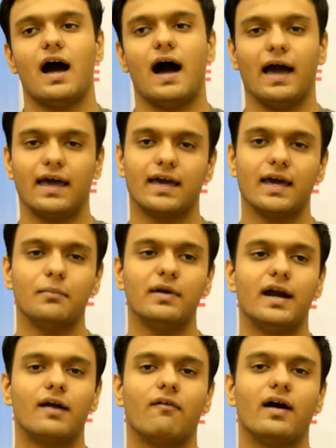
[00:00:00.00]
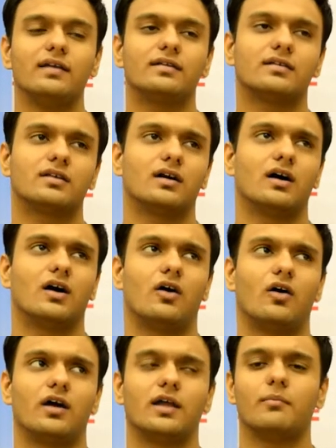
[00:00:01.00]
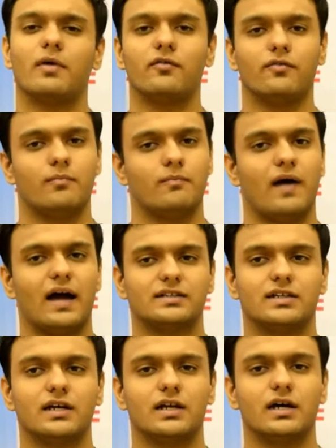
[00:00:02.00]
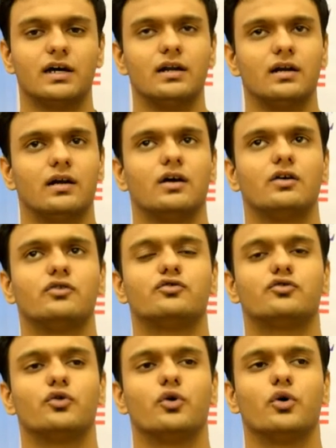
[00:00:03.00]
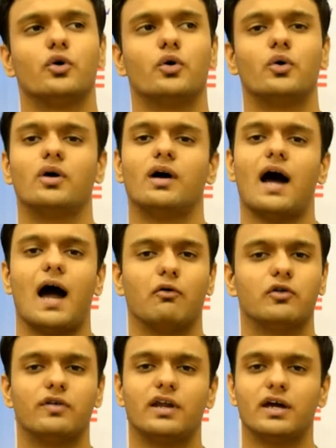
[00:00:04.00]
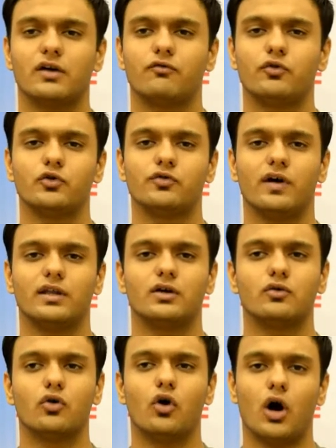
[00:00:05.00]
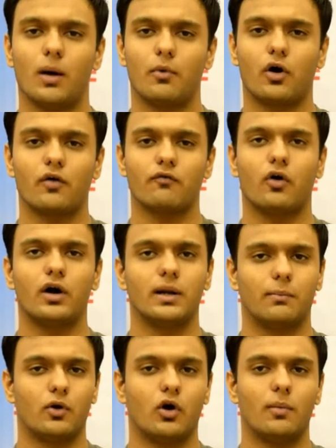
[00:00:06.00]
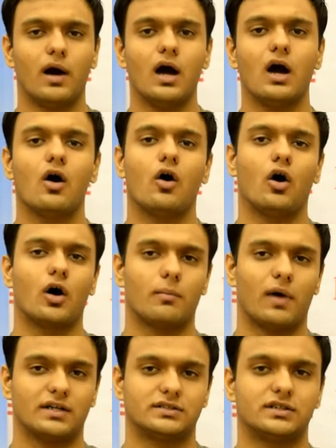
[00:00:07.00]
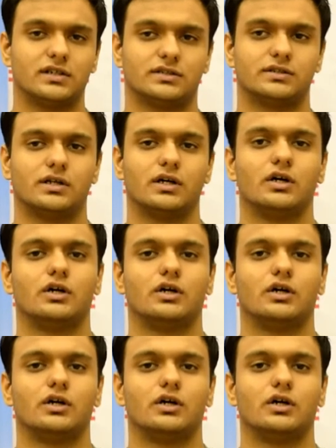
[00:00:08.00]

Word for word: I came in Edwise uh, in my bachelor year, so I was very confused whether to go abroad for diploma or masters.